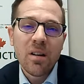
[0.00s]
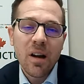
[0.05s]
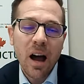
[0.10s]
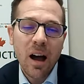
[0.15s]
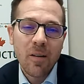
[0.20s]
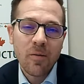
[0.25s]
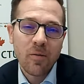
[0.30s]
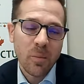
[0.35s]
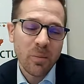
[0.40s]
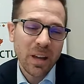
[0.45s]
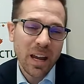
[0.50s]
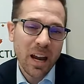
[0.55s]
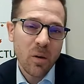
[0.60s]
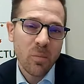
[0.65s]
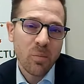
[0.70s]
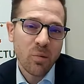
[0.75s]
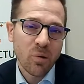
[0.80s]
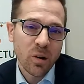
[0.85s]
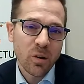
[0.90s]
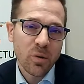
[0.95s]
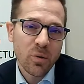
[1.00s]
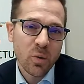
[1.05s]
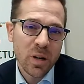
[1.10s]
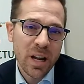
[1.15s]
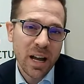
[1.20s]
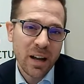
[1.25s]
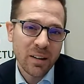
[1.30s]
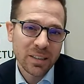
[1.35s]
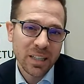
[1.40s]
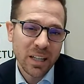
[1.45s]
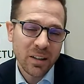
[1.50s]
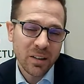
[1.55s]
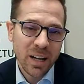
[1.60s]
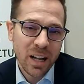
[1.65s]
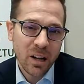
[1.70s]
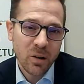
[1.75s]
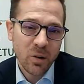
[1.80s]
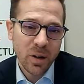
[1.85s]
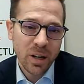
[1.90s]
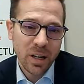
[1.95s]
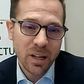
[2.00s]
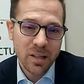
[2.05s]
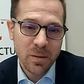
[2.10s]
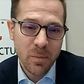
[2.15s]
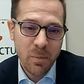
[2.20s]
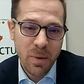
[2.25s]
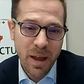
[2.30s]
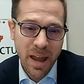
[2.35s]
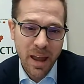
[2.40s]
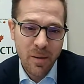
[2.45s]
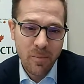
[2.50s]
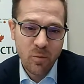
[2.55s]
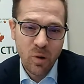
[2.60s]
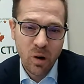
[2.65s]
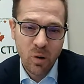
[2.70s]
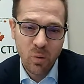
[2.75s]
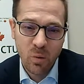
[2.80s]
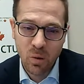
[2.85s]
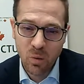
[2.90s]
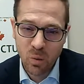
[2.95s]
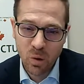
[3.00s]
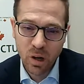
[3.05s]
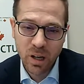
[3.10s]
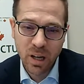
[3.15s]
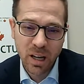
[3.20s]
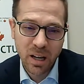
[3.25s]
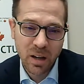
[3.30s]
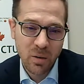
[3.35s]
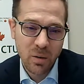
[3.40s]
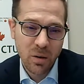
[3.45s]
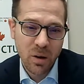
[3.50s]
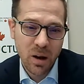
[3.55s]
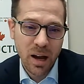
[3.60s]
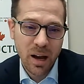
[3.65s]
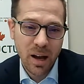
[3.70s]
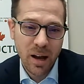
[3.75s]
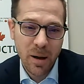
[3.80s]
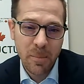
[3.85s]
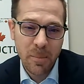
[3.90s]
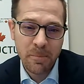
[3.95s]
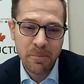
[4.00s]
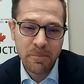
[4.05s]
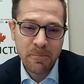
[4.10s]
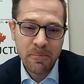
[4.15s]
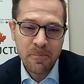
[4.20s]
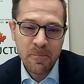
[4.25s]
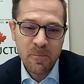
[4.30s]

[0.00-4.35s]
uh, from the airport through downtown calgary into banff where we're working um,